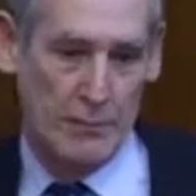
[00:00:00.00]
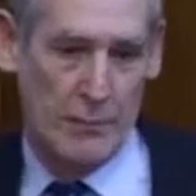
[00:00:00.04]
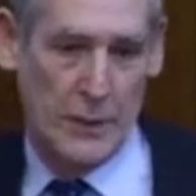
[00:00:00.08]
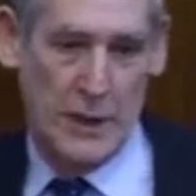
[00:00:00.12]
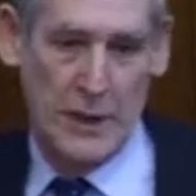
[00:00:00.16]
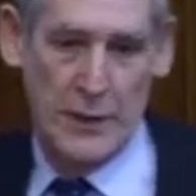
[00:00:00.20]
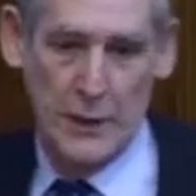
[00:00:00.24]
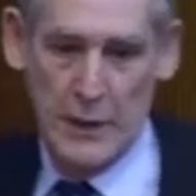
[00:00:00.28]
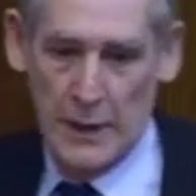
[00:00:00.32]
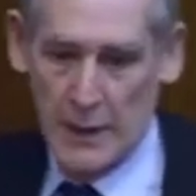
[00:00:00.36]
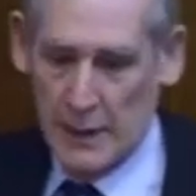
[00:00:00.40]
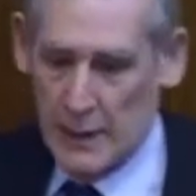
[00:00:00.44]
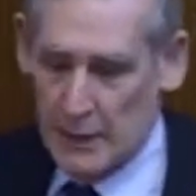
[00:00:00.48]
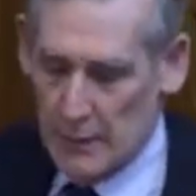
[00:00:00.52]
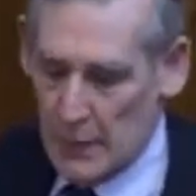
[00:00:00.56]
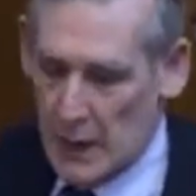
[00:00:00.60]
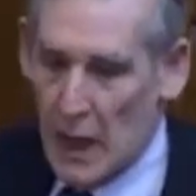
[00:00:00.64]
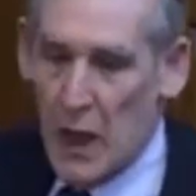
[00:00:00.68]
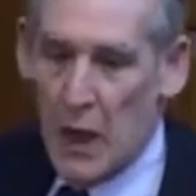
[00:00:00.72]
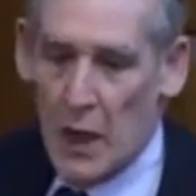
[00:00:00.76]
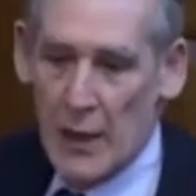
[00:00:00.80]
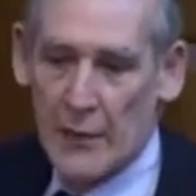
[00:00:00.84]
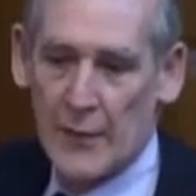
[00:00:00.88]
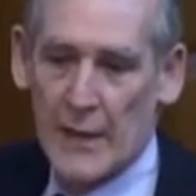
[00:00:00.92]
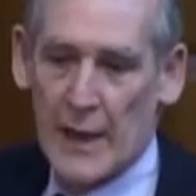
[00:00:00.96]
in the
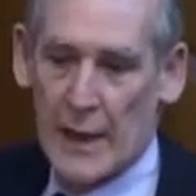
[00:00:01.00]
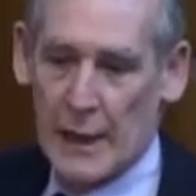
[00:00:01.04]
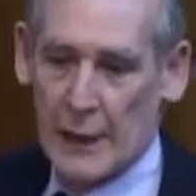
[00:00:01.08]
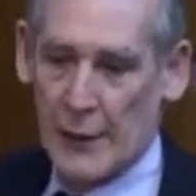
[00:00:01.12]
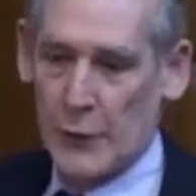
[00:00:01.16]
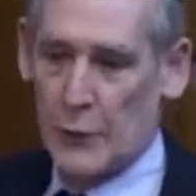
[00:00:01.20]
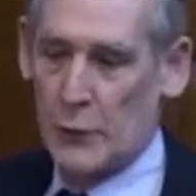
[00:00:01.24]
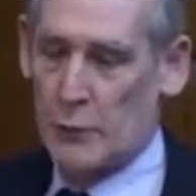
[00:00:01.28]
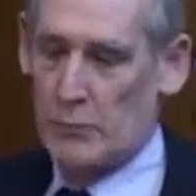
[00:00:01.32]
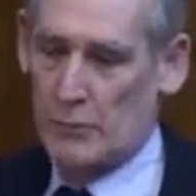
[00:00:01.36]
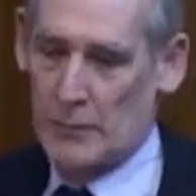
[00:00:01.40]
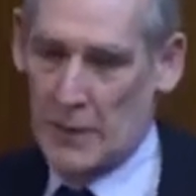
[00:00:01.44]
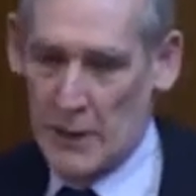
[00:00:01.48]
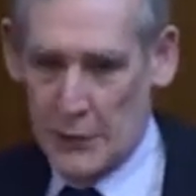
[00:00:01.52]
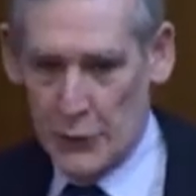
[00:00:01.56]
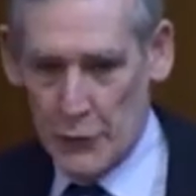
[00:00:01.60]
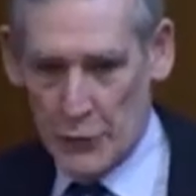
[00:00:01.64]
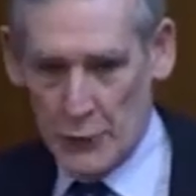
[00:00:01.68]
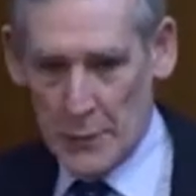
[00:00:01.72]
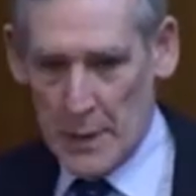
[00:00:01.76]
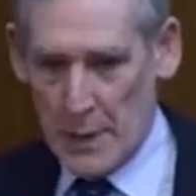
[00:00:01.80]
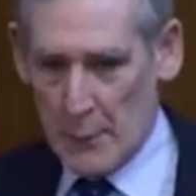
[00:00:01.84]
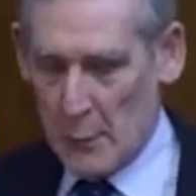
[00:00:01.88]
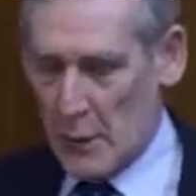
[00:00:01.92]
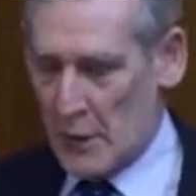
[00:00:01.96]
high-value, I
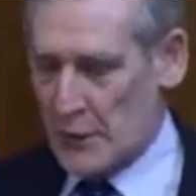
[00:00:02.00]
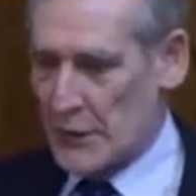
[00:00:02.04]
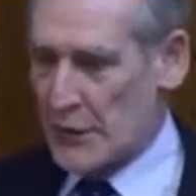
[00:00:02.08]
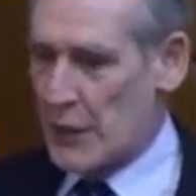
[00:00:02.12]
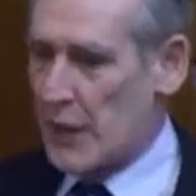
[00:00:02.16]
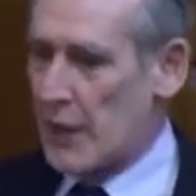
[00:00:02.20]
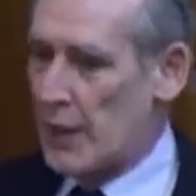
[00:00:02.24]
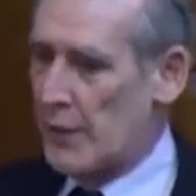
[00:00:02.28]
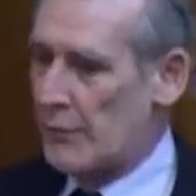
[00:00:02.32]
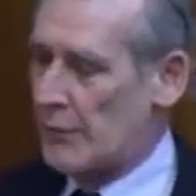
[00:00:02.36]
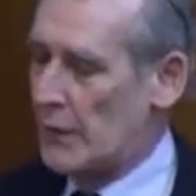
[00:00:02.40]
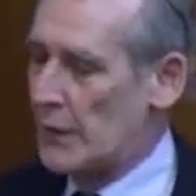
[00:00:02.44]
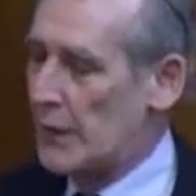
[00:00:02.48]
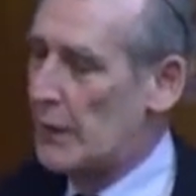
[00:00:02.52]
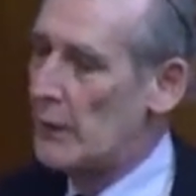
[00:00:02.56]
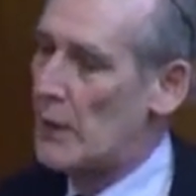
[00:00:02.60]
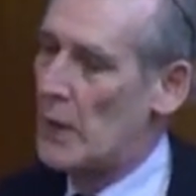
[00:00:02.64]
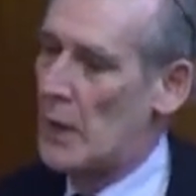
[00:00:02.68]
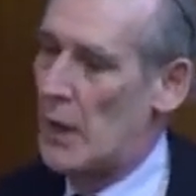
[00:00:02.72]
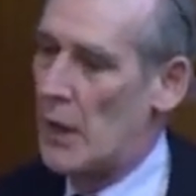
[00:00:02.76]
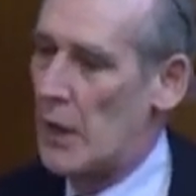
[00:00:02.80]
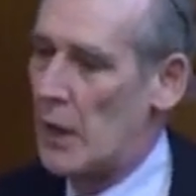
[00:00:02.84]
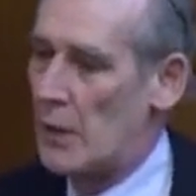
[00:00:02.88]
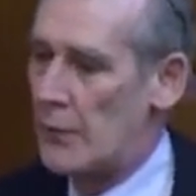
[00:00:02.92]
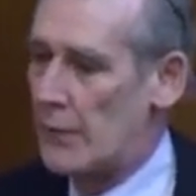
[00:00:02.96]
choose my words carefully,
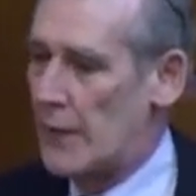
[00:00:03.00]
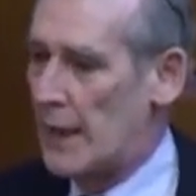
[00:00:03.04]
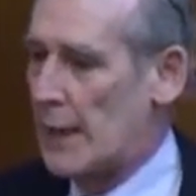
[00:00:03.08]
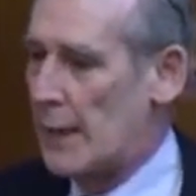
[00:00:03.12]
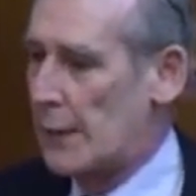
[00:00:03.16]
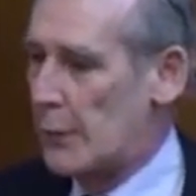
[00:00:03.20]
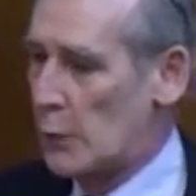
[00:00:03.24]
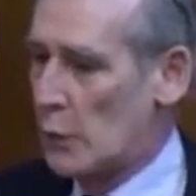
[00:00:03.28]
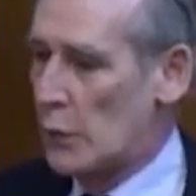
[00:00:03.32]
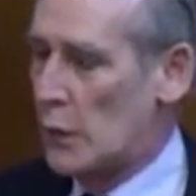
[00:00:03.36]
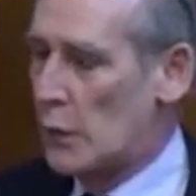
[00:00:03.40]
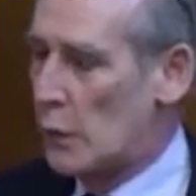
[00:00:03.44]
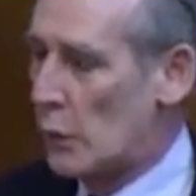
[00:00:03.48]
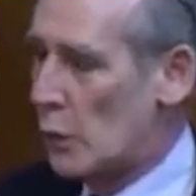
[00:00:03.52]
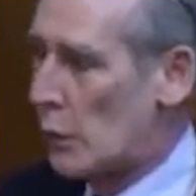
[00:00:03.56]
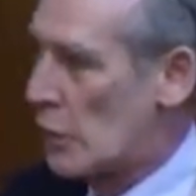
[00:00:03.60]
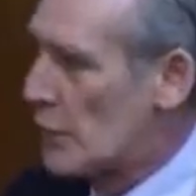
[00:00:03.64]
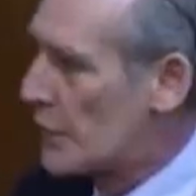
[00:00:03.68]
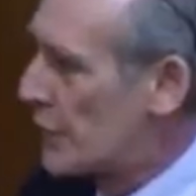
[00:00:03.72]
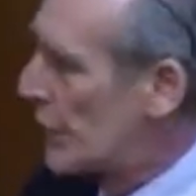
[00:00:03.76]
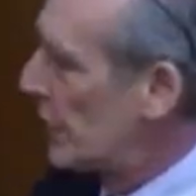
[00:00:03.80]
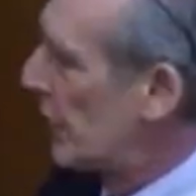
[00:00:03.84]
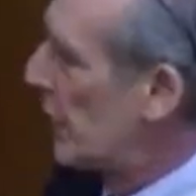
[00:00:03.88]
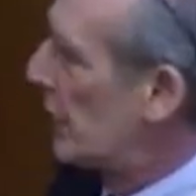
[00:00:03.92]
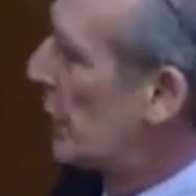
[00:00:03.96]
high-value
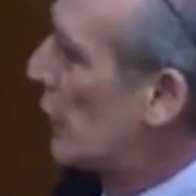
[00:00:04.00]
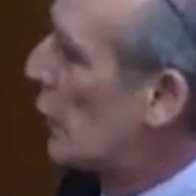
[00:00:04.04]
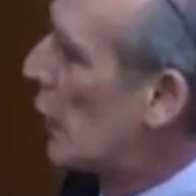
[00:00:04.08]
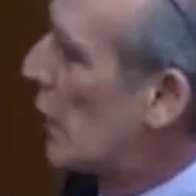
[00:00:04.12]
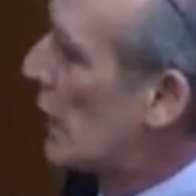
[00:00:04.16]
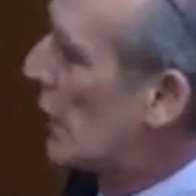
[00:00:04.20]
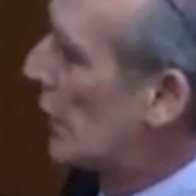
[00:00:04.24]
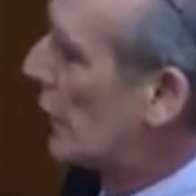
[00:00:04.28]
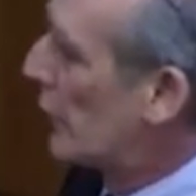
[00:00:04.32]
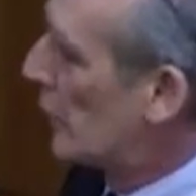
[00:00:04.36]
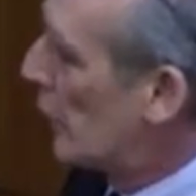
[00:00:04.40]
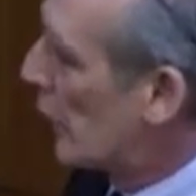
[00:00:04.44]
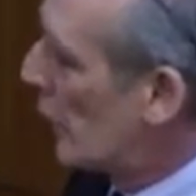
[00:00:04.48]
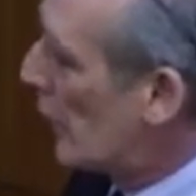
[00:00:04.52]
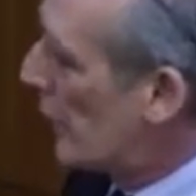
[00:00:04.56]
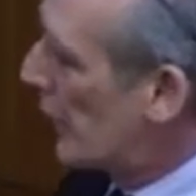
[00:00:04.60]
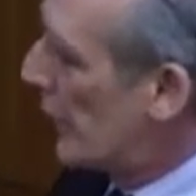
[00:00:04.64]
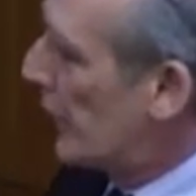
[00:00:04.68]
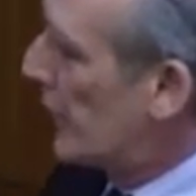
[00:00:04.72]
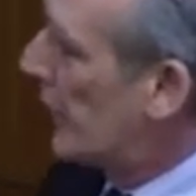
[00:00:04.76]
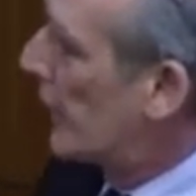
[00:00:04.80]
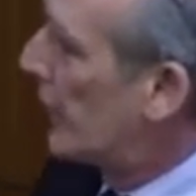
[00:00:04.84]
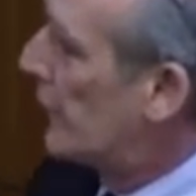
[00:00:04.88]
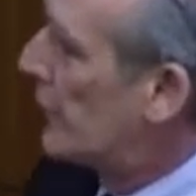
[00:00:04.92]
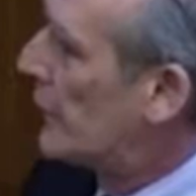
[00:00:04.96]
ores in the
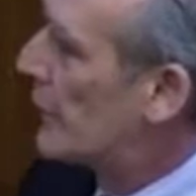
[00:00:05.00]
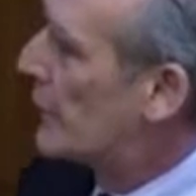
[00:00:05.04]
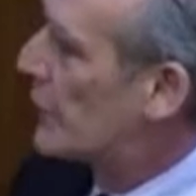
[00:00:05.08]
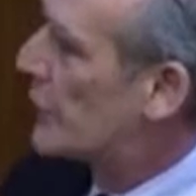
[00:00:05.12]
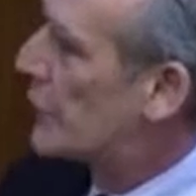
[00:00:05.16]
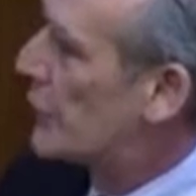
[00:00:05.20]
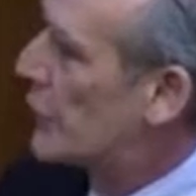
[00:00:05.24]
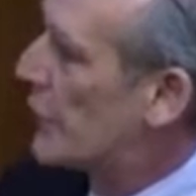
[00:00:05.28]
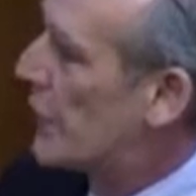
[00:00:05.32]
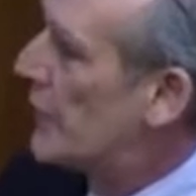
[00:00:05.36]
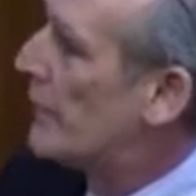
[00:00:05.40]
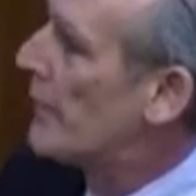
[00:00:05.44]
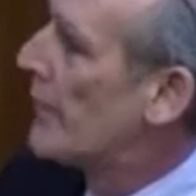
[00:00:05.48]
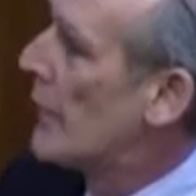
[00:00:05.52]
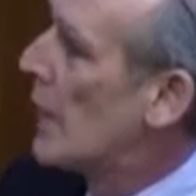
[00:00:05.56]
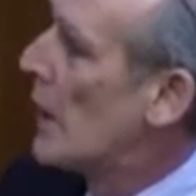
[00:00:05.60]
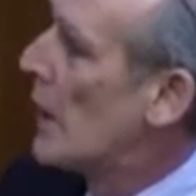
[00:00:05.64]
quarrying industry.